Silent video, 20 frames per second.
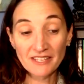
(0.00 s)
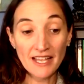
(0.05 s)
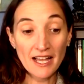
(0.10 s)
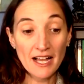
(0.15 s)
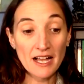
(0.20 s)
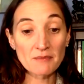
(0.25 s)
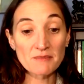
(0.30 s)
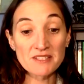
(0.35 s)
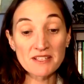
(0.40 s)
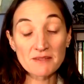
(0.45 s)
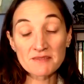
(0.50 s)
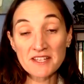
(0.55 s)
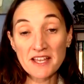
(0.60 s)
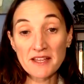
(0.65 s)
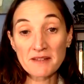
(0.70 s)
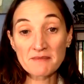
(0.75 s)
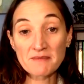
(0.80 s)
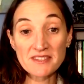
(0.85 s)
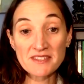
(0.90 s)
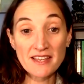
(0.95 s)
Um,
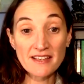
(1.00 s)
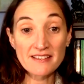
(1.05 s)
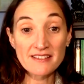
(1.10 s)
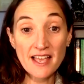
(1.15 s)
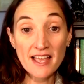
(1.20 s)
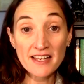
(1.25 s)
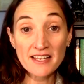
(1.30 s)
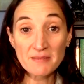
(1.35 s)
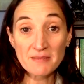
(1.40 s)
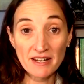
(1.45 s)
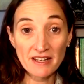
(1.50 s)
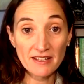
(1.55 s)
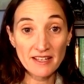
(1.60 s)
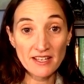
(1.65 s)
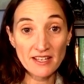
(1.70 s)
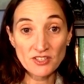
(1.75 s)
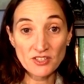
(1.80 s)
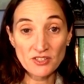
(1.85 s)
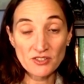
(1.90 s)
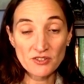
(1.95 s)
sometimes anxiety
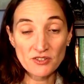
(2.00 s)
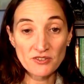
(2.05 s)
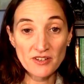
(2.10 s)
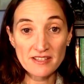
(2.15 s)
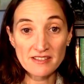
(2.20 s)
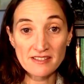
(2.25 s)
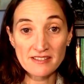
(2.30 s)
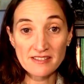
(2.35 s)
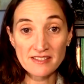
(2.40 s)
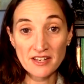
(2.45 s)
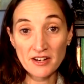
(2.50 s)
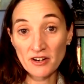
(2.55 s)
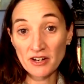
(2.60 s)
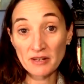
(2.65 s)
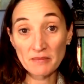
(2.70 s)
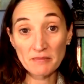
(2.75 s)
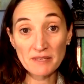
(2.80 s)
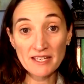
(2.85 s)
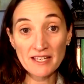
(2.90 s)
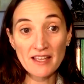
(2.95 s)
medications are
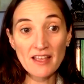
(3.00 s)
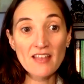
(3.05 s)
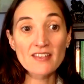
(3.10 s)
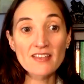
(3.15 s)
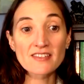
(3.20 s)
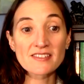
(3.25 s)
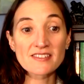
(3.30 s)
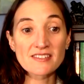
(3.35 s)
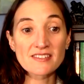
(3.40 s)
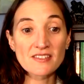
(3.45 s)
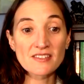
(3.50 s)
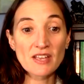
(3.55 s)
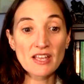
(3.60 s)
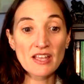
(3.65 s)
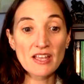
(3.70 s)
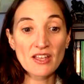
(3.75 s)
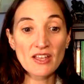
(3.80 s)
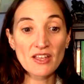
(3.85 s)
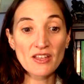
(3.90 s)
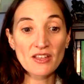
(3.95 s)
necessary because
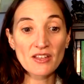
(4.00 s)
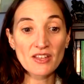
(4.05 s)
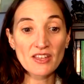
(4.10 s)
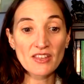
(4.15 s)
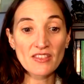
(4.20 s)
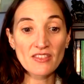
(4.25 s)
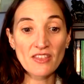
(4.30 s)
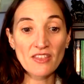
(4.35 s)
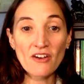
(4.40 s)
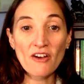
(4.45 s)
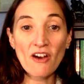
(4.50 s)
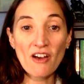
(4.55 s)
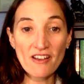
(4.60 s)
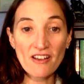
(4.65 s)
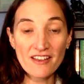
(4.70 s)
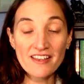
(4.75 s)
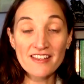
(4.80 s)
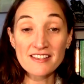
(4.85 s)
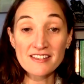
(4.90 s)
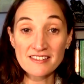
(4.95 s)
there
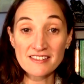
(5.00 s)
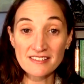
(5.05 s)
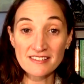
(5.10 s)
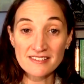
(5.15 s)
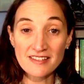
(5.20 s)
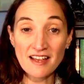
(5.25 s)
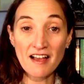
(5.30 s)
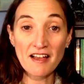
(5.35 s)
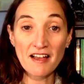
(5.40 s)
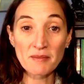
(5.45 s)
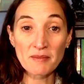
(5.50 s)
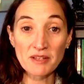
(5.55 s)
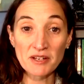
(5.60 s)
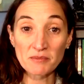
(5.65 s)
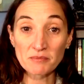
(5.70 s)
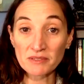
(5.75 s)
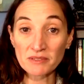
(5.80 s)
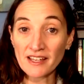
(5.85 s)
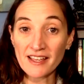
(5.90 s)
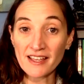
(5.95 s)
is a time and a
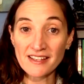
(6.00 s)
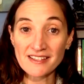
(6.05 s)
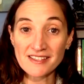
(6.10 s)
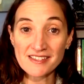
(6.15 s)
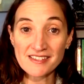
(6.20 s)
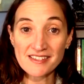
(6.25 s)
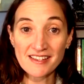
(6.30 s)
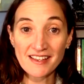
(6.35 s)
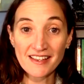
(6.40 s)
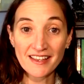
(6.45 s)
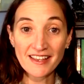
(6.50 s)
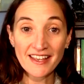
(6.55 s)
place.